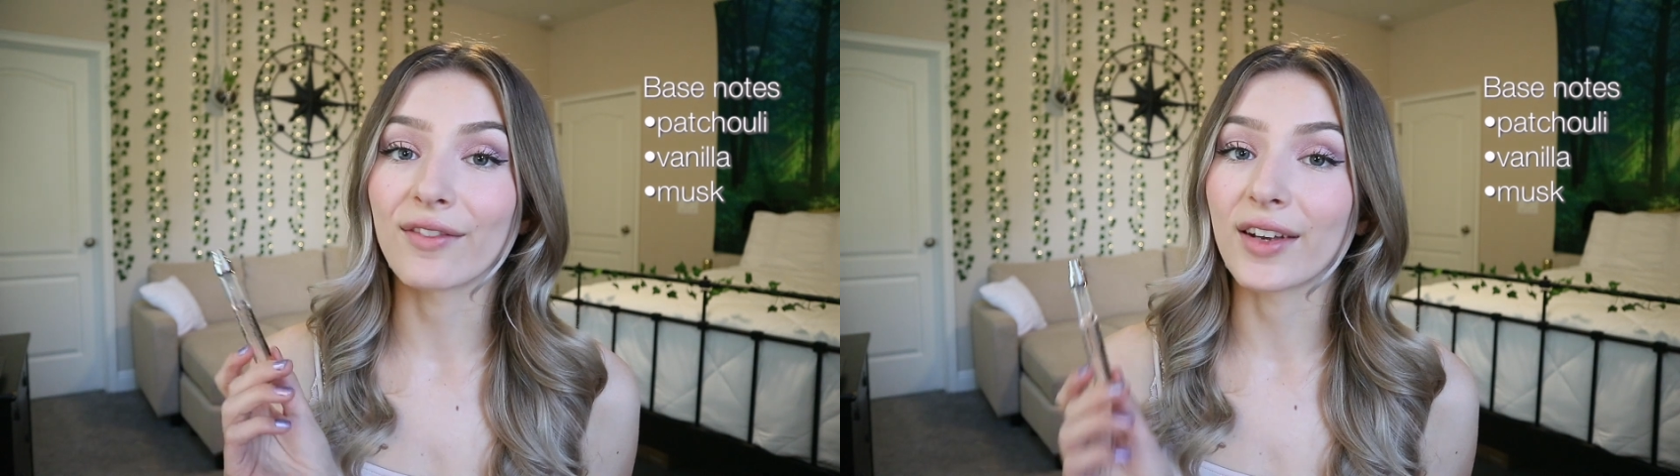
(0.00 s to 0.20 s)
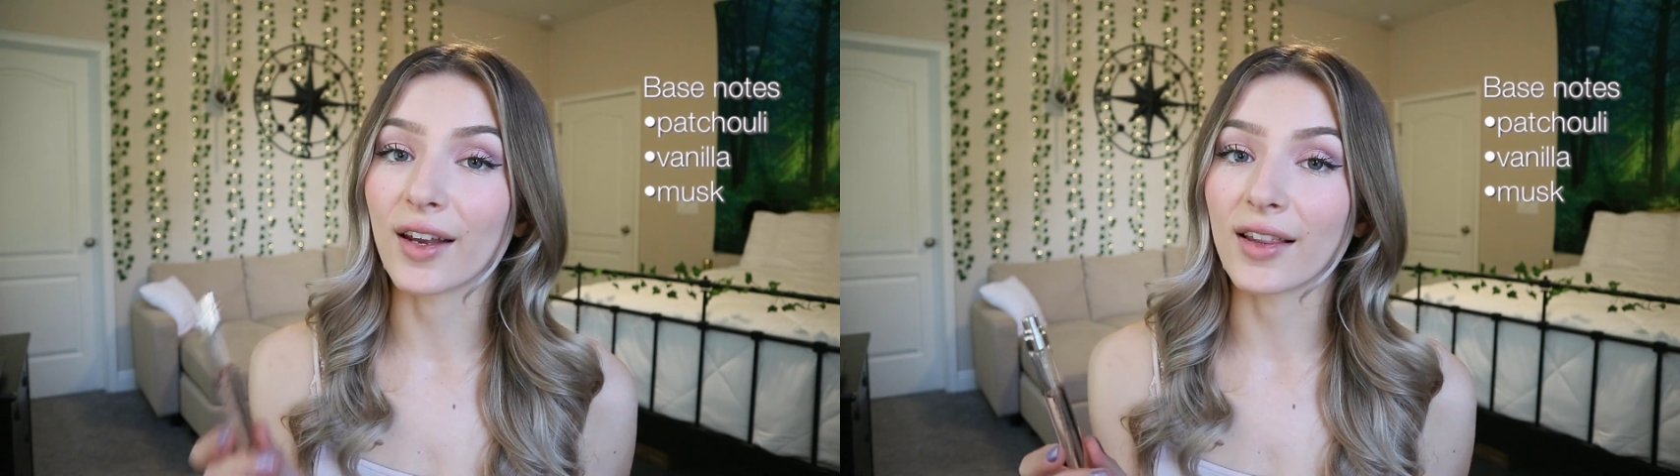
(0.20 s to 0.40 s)

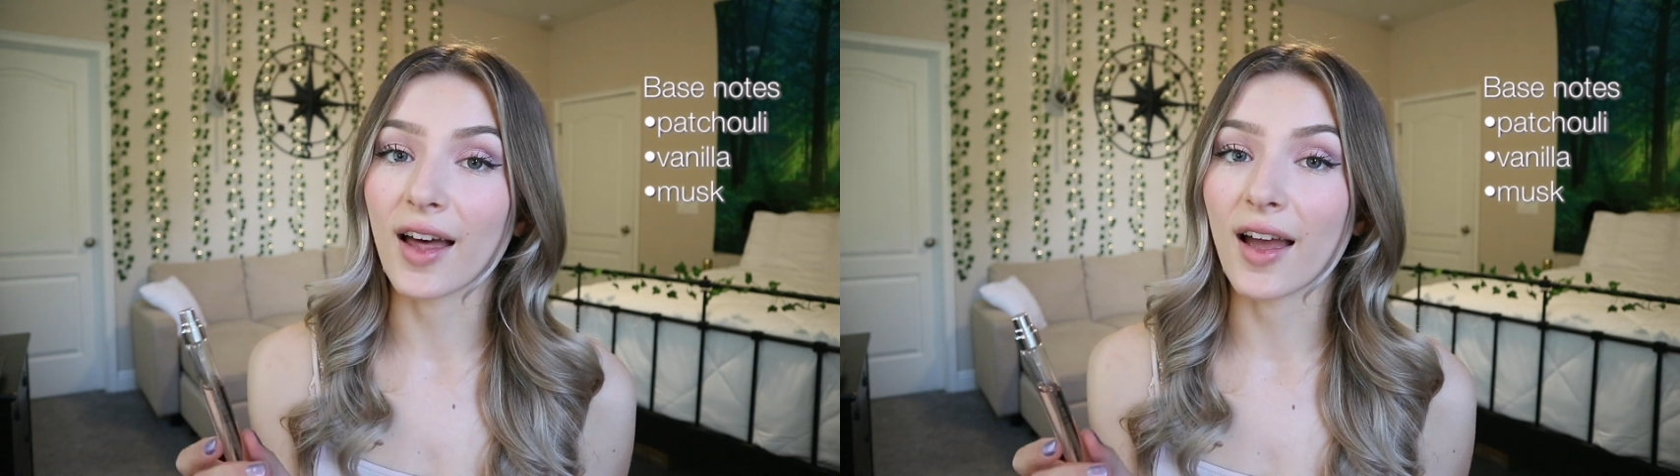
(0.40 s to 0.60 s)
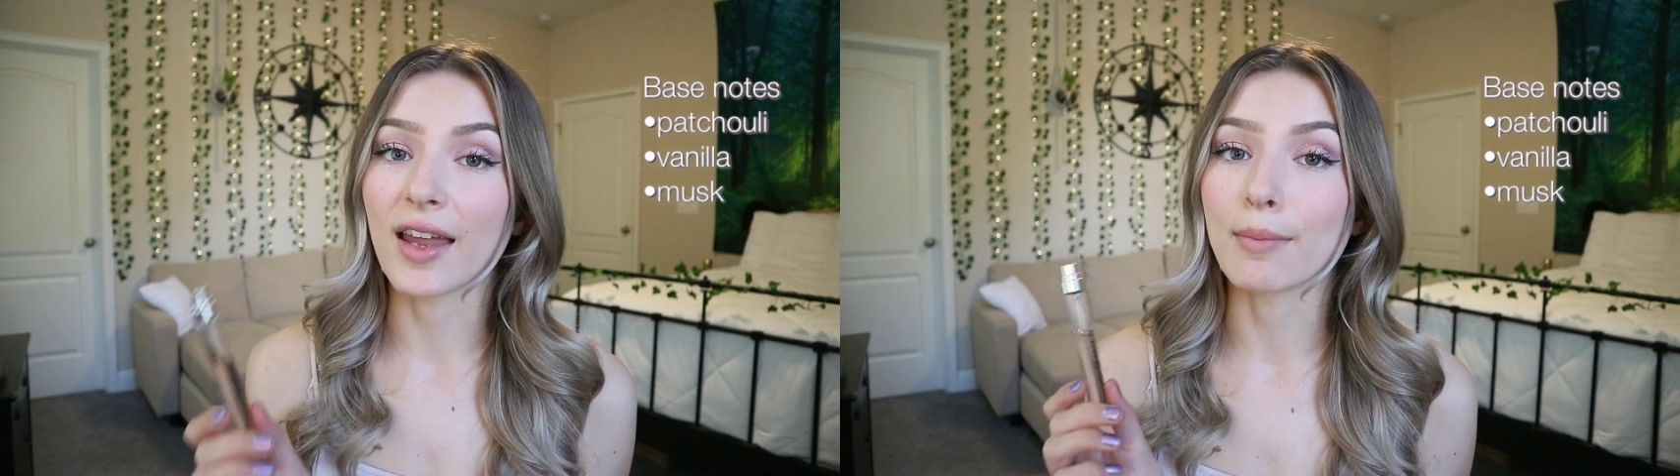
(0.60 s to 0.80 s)

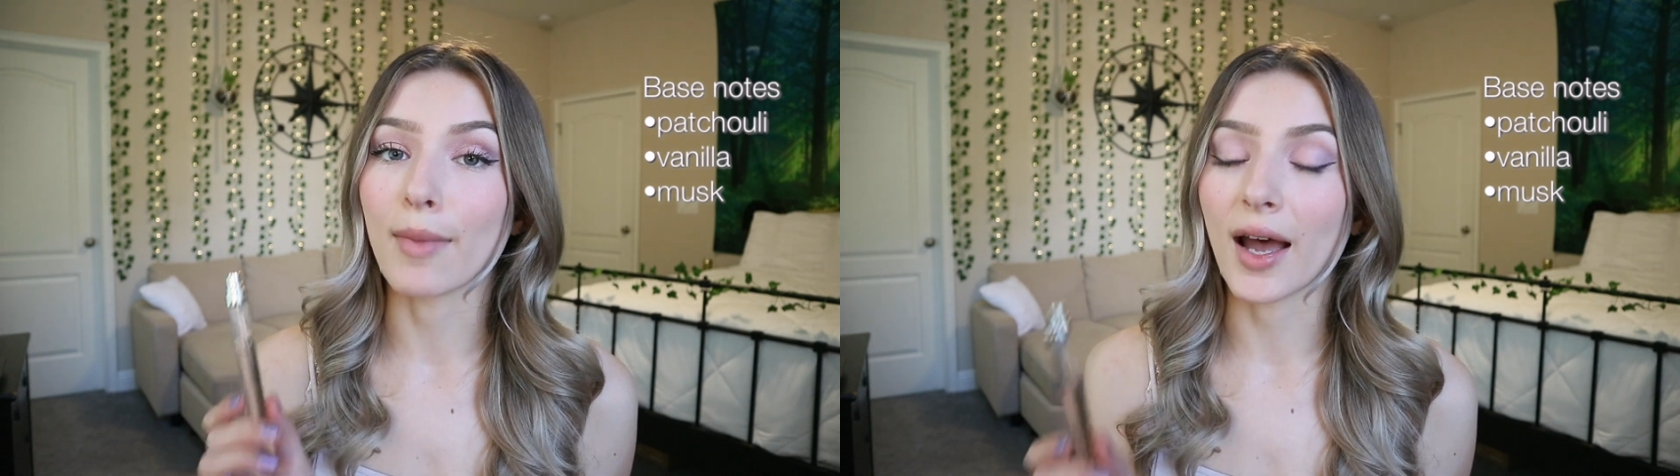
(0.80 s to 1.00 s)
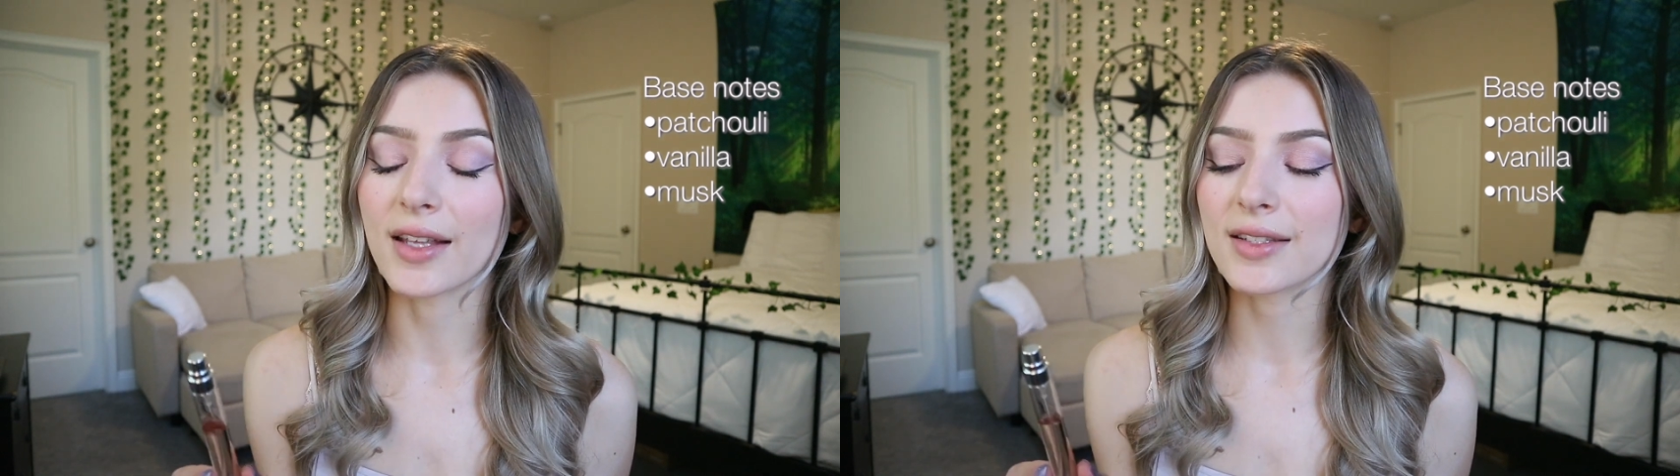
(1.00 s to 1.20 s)
vanilla, and
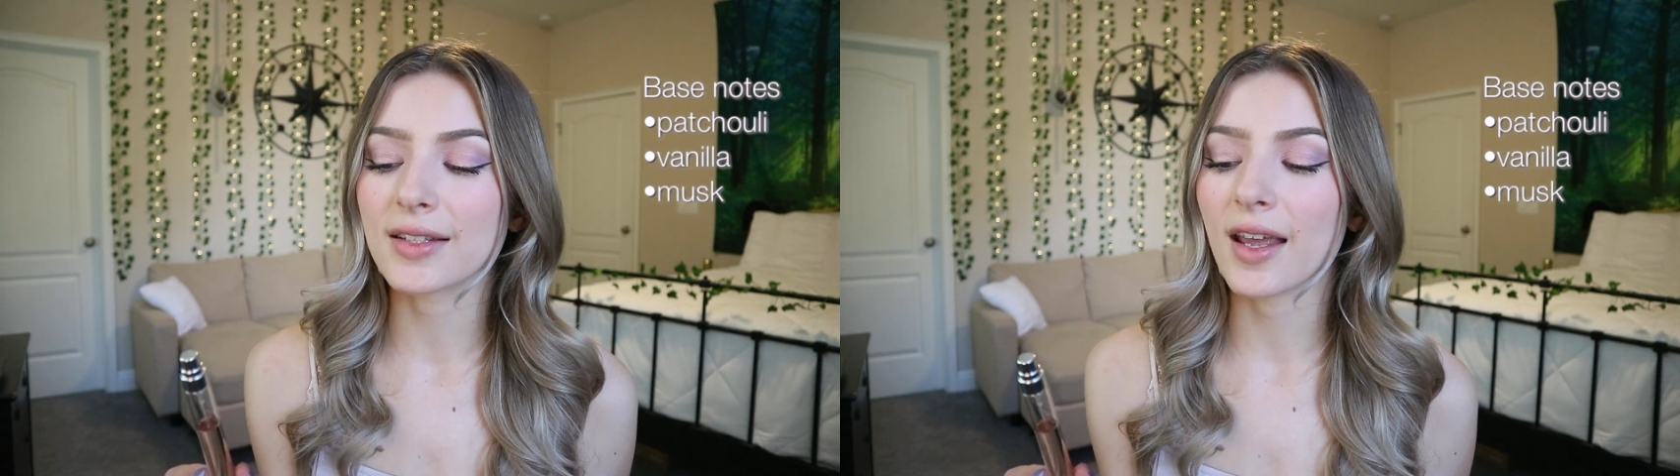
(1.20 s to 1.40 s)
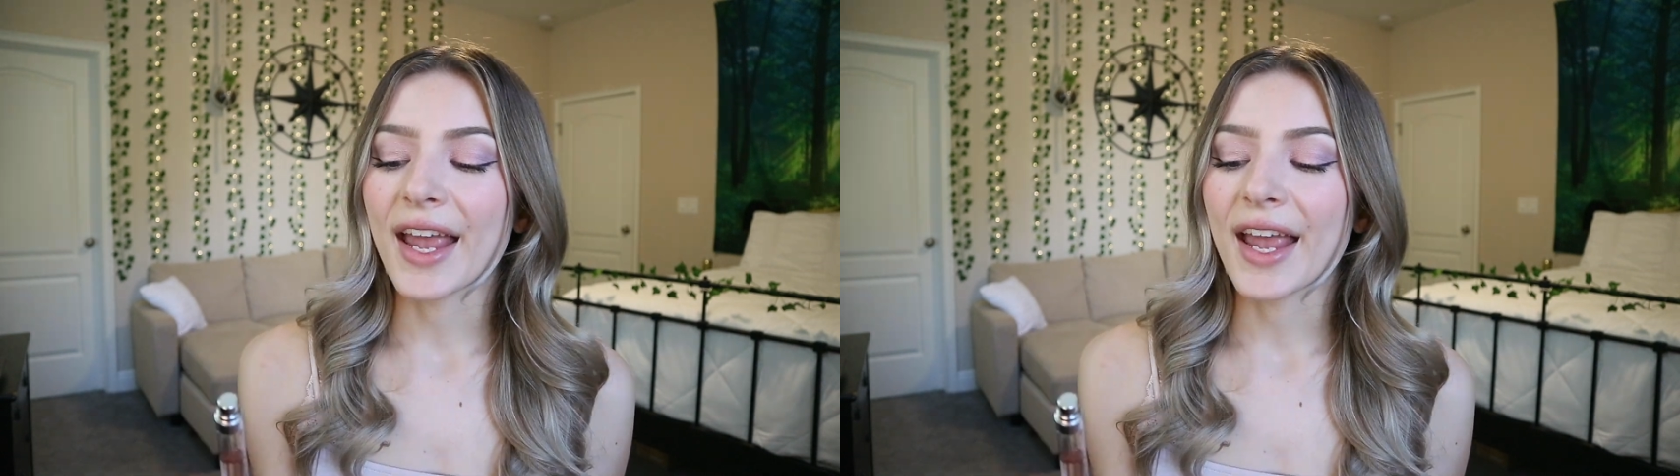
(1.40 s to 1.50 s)
musk.